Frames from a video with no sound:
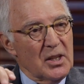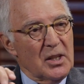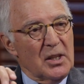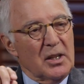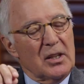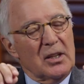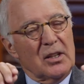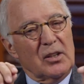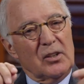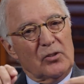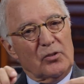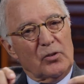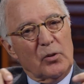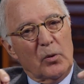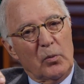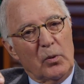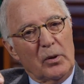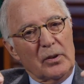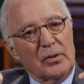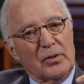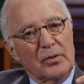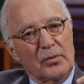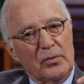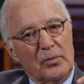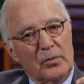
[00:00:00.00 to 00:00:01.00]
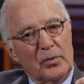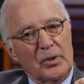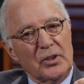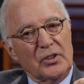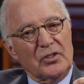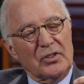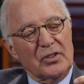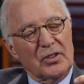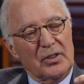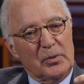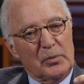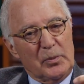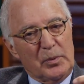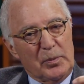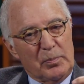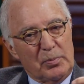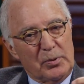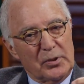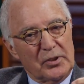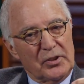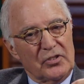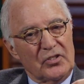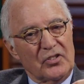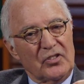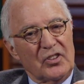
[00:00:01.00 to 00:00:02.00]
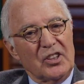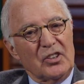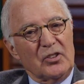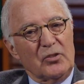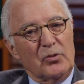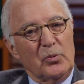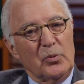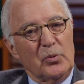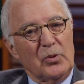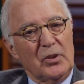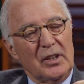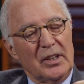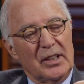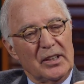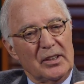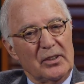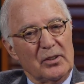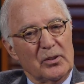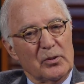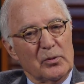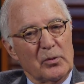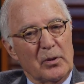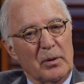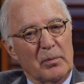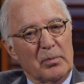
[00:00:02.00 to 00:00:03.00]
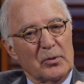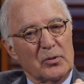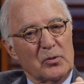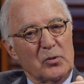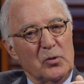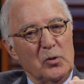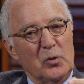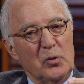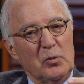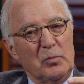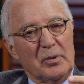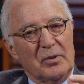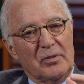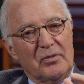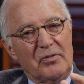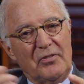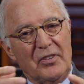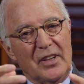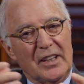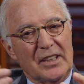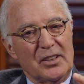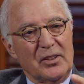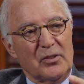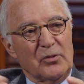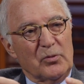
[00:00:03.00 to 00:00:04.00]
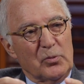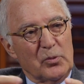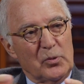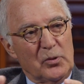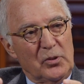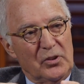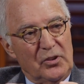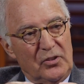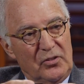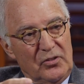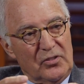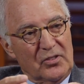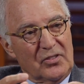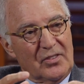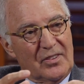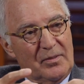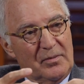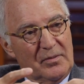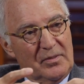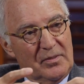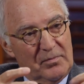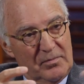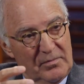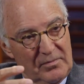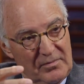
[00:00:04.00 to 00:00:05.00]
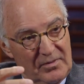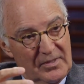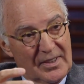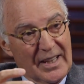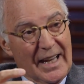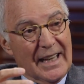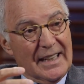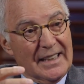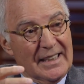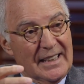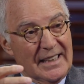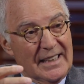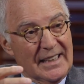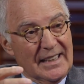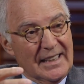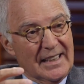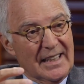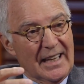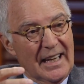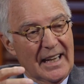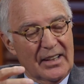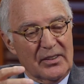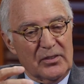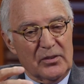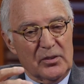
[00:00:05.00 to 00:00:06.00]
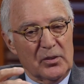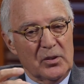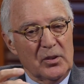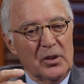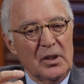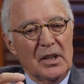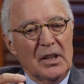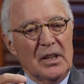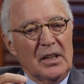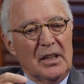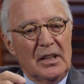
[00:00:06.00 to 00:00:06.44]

Ah. So what originally we put a stitch through the end of the rubber tube and fed it through this dilating catheter,